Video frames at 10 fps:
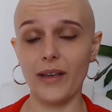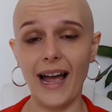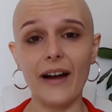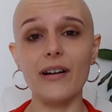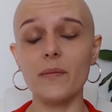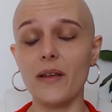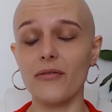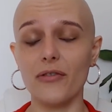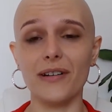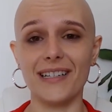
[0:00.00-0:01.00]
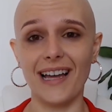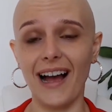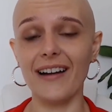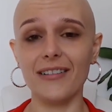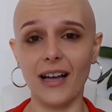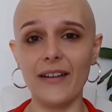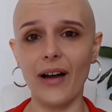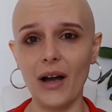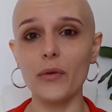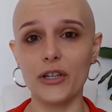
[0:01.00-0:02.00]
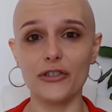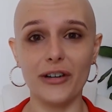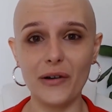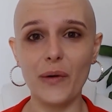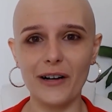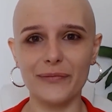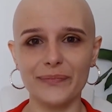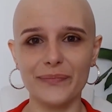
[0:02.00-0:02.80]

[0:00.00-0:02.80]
carried me through an entire life, I want to treat it well.